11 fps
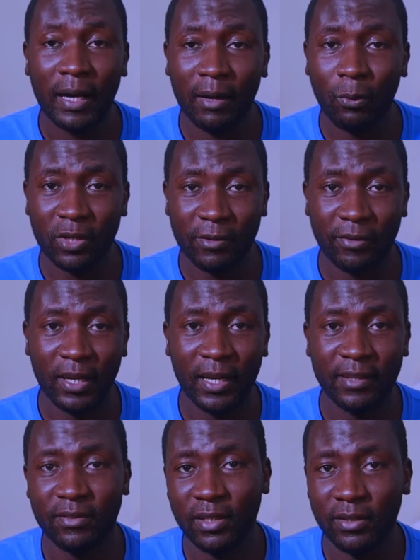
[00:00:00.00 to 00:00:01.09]
What I've
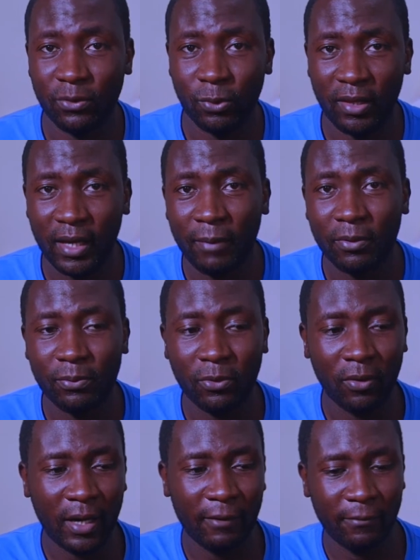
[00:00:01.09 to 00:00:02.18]
realized is with the iPad Pro,
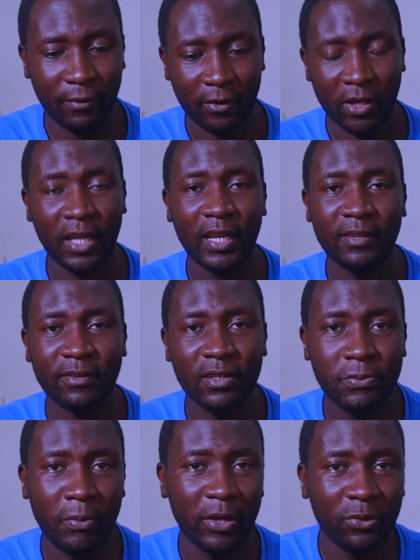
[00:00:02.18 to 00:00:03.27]
I've really
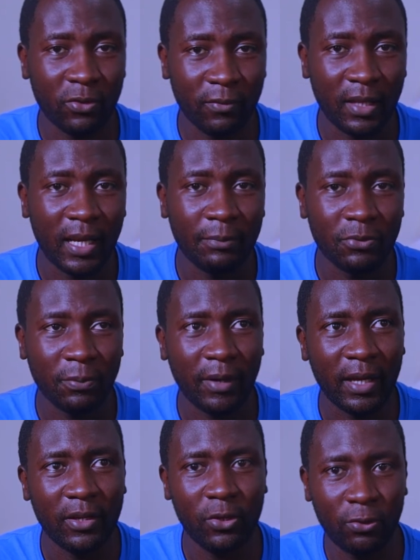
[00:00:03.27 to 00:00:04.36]
lessened my use of the laptop. I
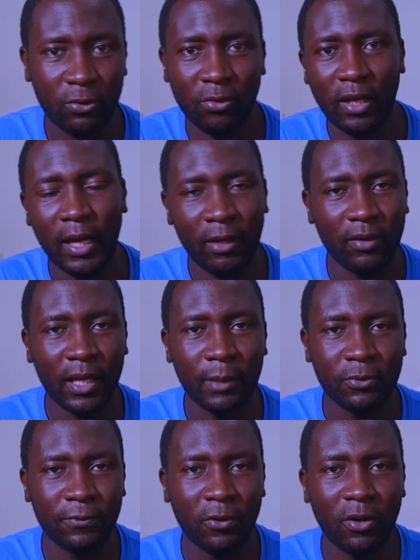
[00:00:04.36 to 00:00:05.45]
used to rely on the laptop for